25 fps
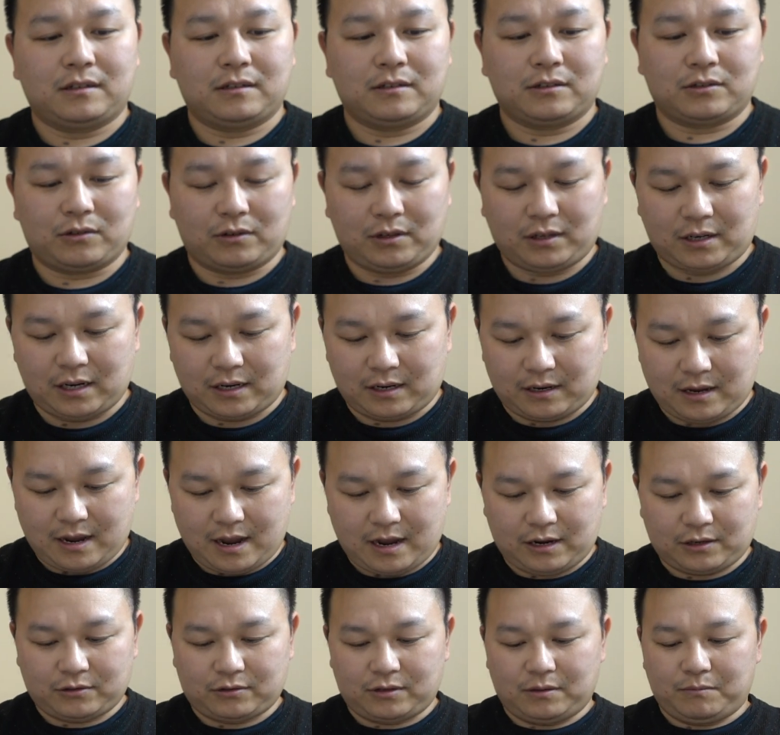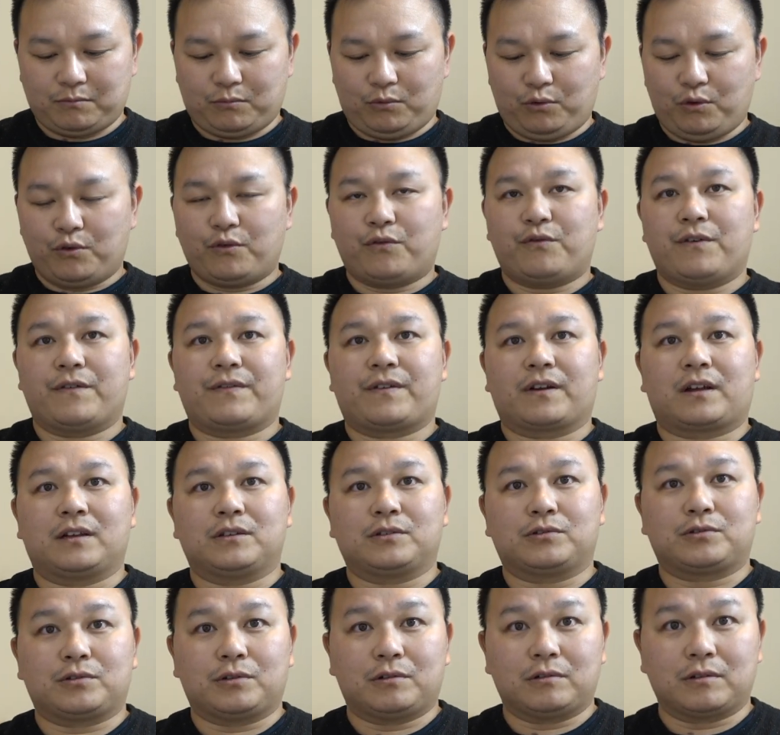so you can actually move with the
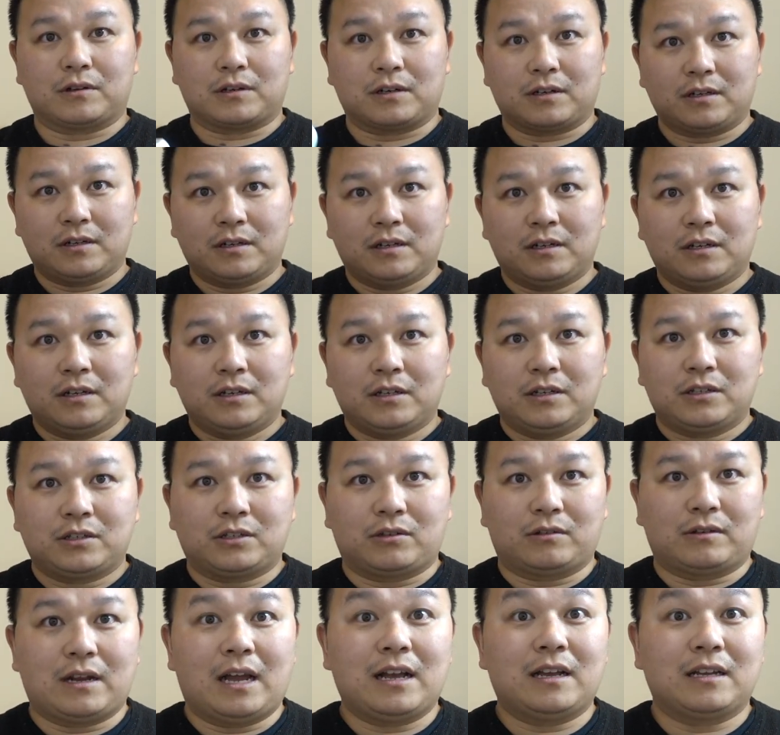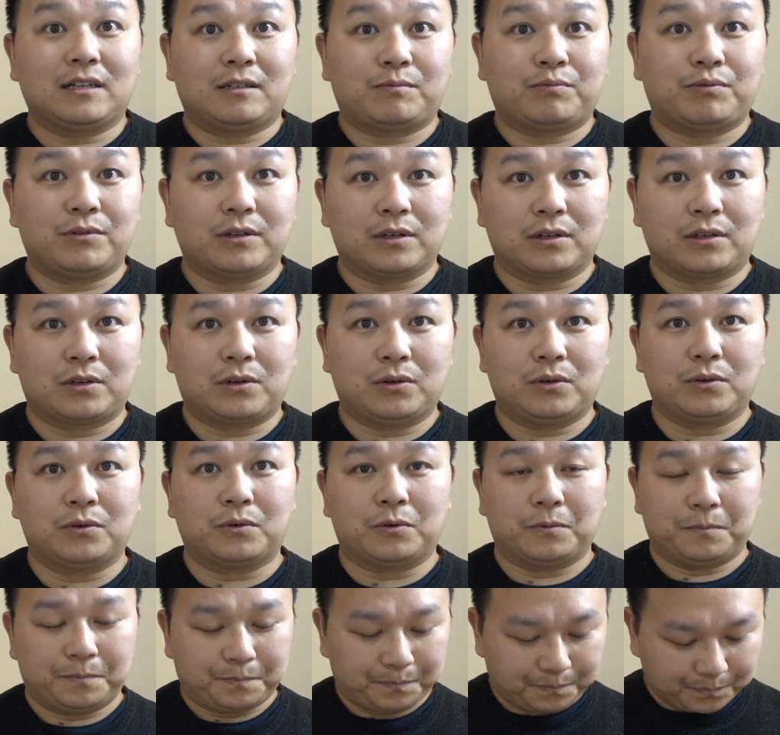controller. So that is pretty cool.